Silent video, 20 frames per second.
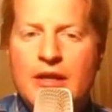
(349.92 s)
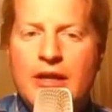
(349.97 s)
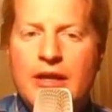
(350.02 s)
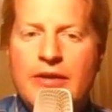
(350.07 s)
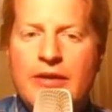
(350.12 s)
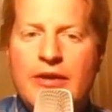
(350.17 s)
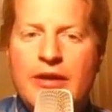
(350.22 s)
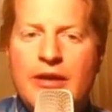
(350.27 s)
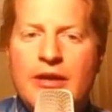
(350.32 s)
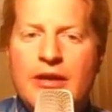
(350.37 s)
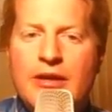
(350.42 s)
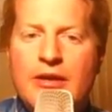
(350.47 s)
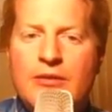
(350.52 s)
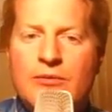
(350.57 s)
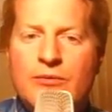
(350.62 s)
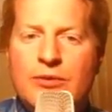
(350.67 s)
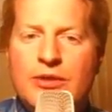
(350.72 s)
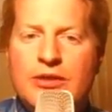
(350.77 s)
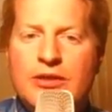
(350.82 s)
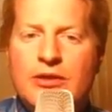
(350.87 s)
And
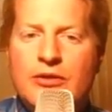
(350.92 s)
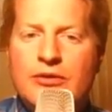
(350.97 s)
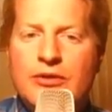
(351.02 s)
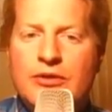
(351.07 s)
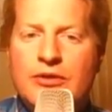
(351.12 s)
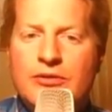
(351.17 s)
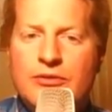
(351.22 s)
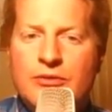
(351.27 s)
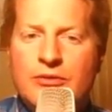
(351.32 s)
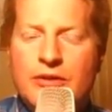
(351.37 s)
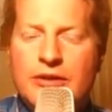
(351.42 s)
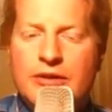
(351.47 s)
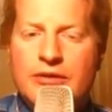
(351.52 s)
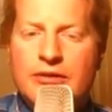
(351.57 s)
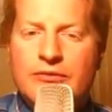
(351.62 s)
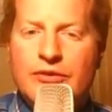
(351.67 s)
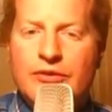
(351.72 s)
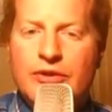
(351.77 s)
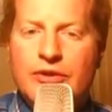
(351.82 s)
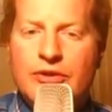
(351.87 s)
then we go to do our
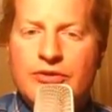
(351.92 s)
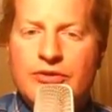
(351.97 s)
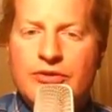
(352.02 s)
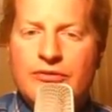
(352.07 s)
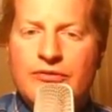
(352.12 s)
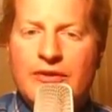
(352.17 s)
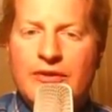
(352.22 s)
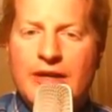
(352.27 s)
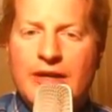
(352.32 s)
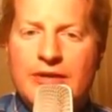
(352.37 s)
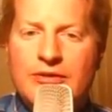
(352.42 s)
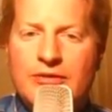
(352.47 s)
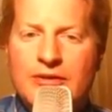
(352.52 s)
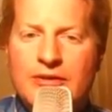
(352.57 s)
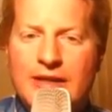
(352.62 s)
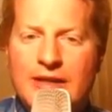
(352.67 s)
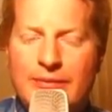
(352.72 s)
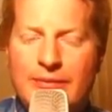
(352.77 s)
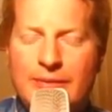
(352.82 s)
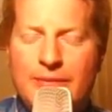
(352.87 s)
conversion factor.
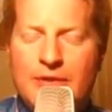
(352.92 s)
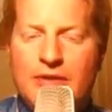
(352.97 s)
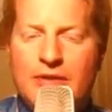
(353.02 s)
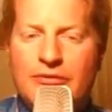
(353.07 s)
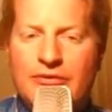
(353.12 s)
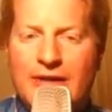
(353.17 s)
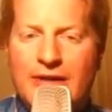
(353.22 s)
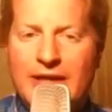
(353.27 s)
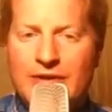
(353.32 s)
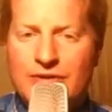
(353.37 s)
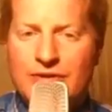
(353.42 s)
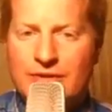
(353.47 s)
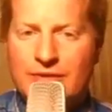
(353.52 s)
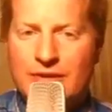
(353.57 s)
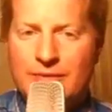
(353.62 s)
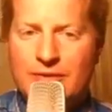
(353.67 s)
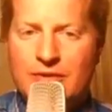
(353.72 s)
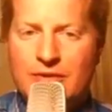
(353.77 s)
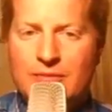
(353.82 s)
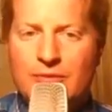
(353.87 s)
Again, we put our fraction
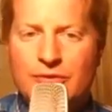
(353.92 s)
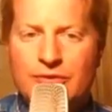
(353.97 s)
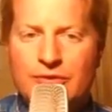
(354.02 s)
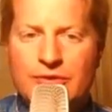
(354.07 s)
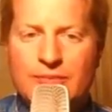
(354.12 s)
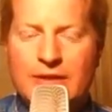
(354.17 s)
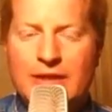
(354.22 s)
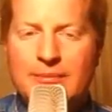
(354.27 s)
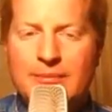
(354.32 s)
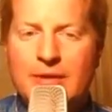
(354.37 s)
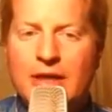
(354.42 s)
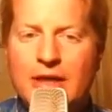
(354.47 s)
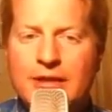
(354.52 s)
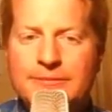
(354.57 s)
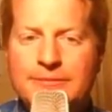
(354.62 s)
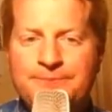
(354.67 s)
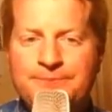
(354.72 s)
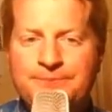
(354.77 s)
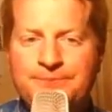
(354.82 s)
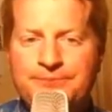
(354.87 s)
that we're going to multiply
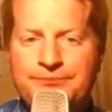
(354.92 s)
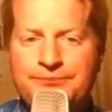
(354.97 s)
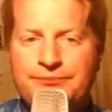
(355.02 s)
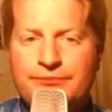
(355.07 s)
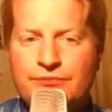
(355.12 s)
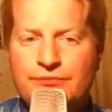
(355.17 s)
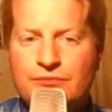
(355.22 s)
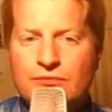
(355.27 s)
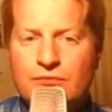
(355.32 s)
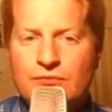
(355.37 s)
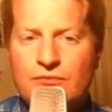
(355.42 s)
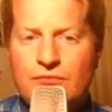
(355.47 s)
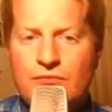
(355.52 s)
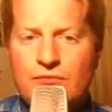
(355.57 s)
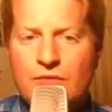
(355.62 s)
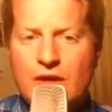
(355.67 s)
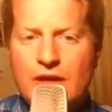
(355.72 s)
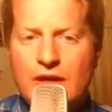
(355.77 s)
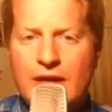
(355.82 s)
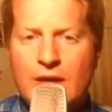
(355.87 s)
by.
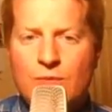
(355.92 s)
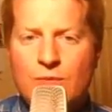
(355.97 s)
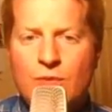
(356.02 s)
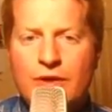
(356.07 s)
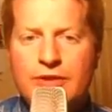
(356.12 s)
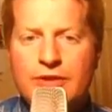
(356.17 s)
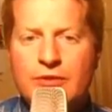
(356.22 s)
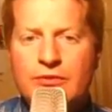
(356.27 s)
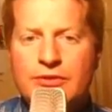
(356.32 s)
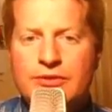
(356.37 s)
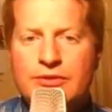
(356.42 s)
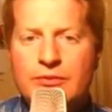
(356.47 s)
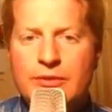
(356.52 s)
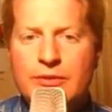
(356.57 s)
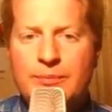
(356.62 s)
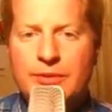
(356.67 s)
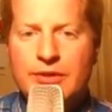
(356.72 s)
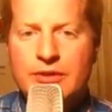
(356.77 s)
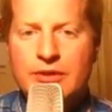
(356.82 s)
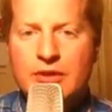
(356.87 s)
And what units are we
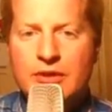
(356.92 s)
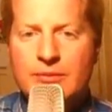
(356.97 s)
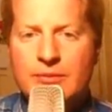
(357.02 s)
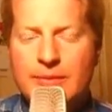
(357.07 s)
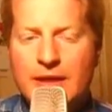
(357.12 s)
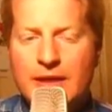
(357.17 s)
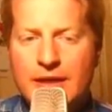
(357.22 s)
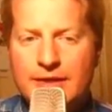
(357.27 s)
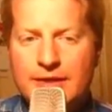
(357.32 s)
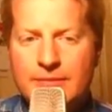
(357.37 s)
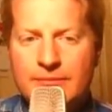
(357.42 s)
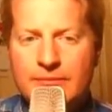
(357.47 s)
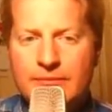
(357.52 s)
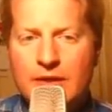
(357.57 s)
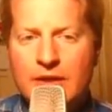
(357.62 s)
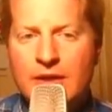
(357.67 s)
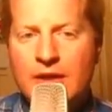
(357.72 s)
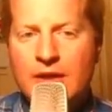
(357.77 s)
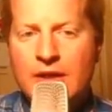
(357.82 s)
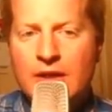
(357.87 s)
putting on bottom?
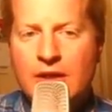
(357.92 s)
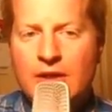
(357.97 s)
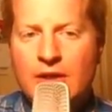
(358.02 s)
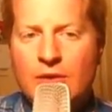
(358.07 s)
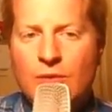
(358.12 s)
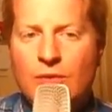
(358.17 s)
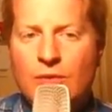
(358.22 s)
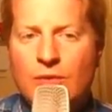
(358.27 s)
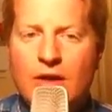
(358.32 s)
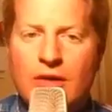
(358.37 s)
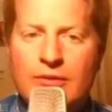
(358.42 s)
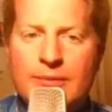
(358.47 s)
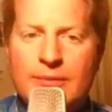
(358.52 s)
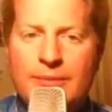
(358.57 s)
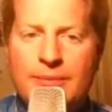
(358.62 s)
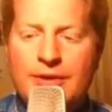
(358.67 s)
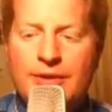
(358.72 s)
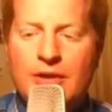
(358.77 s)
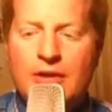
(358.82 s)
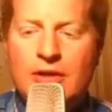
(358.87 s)
Well, we
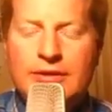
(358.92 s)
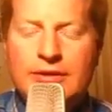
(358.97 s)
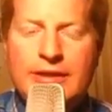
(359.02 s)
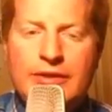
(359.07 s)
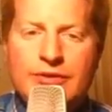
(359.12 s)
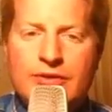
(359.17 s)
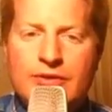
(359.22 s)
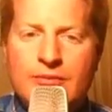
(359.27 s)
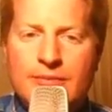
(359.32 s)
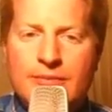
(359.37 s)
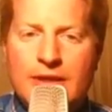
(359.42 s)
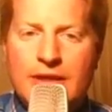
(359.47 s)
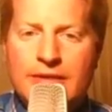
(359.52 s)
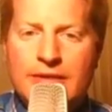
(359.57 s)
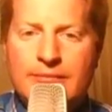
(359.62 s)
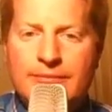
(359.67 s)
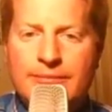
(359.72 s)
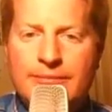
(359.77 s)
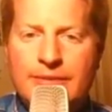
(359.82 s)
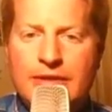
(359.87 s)
put our liters on
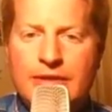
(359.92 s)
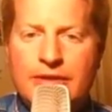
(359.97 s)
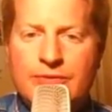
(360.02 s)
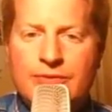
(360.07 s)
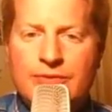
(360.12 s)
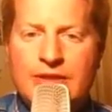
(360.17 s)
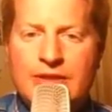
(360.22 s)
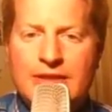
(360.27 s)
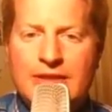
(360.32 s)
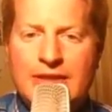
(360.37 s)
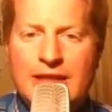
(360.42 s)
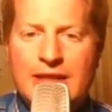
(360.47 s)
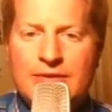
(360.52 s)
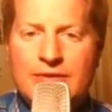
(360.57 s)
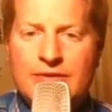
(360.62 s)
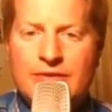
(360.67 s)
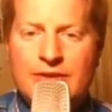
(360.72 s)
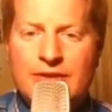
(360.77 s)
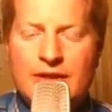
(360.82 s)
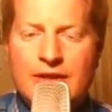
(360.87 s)
bottom because we need to
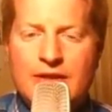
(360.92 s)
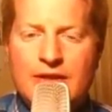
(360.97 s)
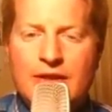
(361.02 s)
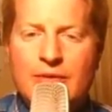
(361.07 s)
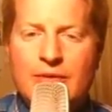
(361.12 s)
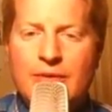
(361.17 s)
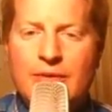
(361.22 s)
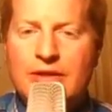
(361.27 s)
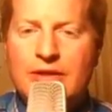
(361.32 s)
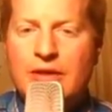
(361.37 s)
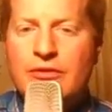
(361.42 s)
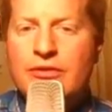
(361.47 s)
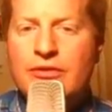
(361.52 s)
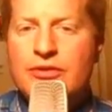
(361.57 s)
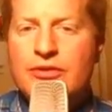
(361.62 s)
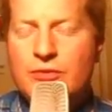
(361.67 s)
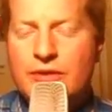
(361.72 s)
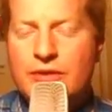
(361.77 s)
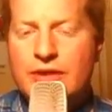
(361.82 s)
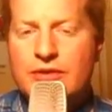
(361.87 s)
cancel that. And we know
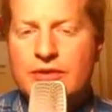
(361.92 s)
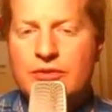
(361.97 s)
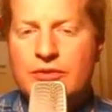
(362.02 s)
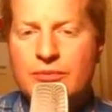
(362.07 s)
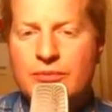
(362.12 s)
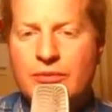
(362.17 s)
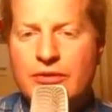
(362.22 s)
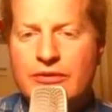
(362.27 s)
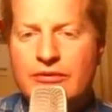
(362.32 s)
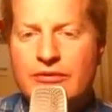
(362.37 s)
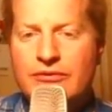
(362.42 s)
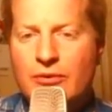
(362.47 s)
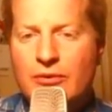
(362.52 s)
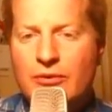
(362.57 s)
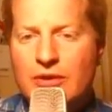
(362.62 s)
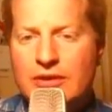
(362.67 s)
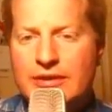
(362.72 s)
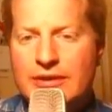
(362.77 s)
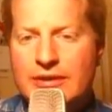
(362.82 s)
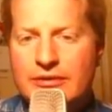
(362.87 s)
there's
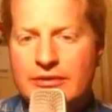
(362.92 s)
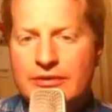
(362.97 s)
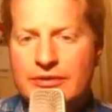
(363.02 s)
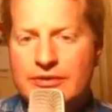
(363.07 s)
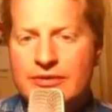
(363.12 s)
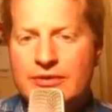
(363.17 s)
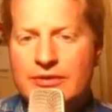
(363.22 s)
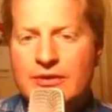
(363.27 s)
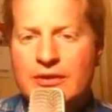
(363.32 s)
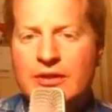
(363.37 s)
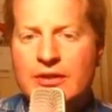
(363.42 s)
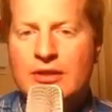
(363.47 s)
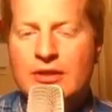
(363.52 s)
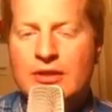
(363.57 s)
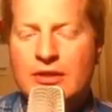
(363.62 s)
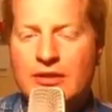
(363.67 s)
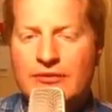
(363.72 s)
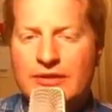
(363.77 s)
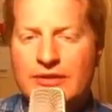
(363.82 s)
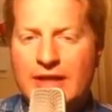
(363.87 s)
22.4 liters
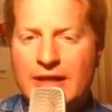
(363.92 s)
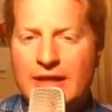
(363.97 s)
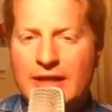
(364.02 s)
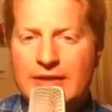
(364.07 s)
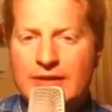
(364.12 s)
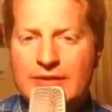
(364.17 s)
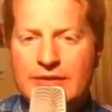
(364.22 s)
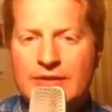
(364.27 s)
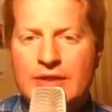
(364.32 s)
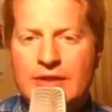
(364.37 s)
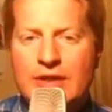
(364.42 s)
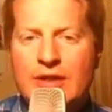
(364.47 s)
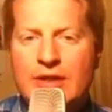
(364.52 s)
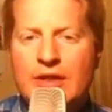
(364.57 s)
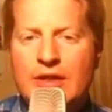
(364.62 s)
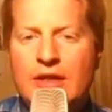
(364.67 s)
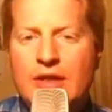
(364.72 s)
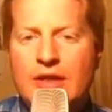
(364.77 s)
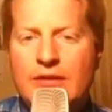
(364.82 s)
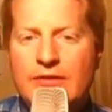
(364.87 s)
of gas
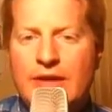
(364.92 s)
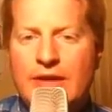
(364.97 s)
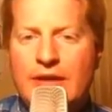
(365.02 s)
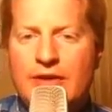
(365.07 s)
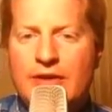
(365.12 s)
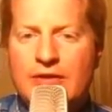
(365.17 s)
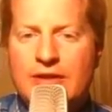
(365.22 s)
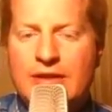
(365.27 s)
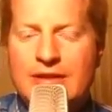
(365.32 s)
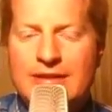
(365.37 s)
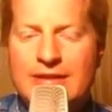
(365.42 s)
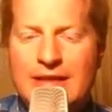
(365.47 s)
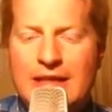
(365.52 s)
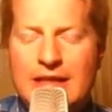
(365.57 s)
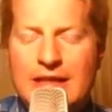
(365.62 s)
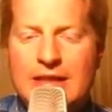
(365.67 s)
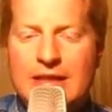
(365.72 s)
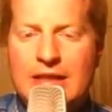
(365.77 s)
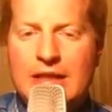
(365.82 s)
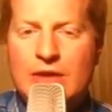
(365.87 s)
that are
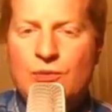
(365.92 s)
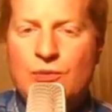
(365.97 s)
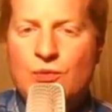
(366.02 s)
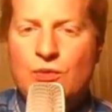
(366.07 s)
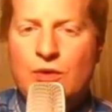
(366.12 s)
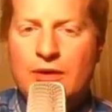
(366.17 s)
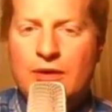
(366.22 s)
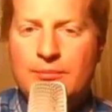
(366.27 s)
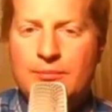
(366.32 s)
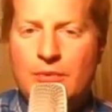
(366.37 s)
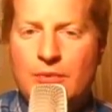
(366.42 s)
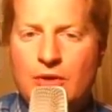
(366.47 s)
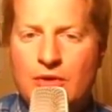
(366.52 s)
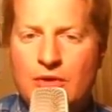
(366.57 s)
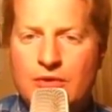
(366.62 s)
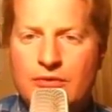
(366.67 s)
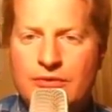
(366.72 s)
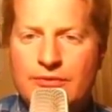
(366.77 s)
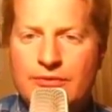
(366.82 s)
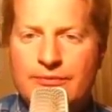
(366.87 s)
contained in 1
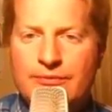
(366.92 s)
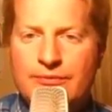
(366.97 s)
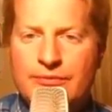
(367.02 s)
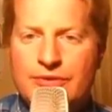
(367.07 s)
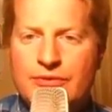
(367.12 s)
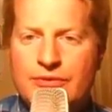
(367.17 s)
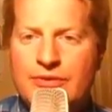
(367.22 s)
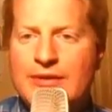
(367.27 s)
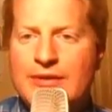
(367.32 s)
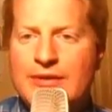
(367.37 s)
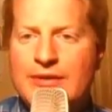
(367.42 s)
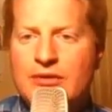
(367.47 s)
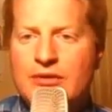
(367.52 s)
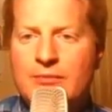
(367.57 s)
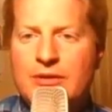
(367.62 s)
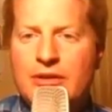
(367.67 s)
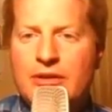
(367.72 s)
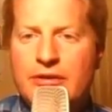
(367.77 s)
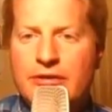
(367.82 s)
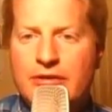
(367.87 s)
mole. So that's going to
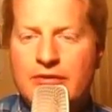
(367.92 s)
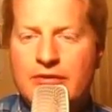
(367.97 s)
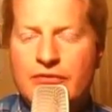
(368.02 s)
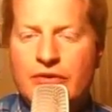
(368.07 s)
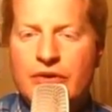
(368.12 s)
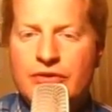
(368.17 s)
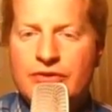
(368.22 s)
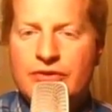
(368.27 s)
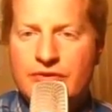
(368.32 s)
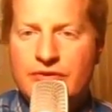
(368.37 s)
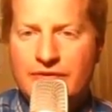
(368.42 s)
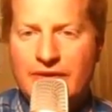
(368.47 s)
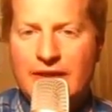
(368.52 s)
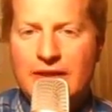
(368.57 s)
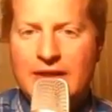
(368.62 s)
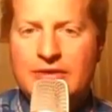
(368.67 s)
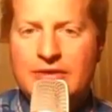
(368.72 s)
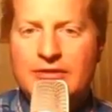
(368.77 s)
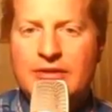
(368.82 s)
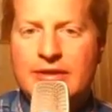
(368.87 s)
be our conversion
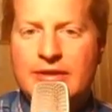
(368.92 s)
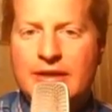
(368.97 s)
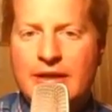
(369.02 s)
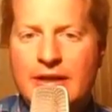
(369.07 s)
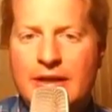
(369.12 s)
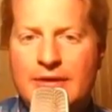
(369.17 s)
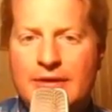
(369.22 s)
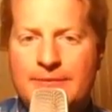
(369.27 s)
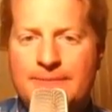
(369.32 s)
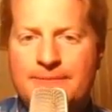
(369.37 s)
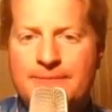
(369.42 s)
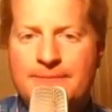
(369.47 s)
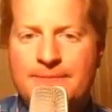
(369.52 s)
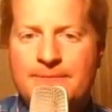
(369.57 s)
factor again.